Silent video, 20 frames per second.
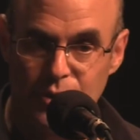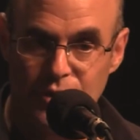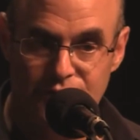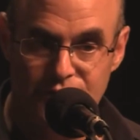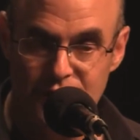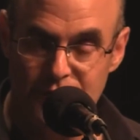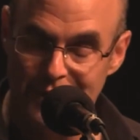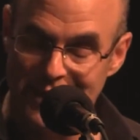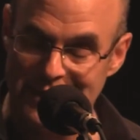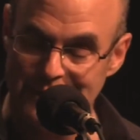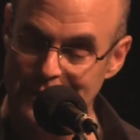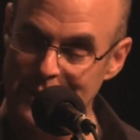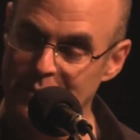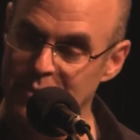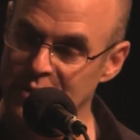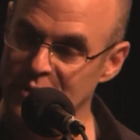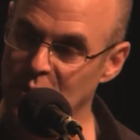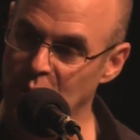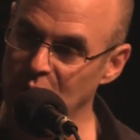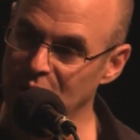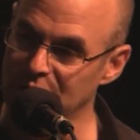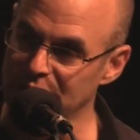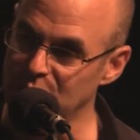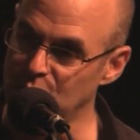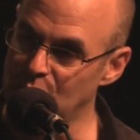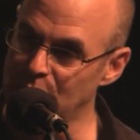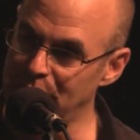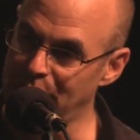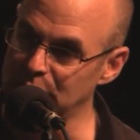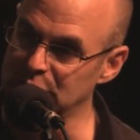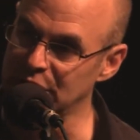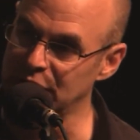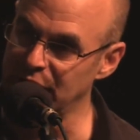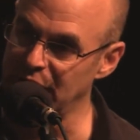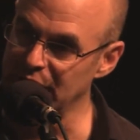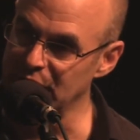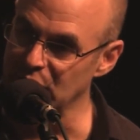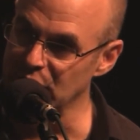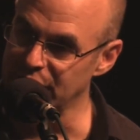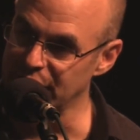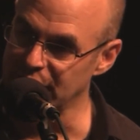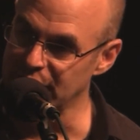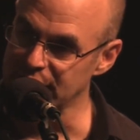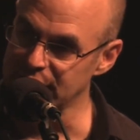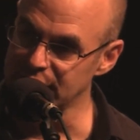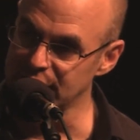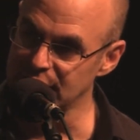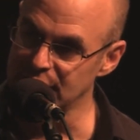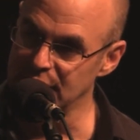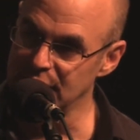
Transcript: it for the best people in the world who are public radio fans.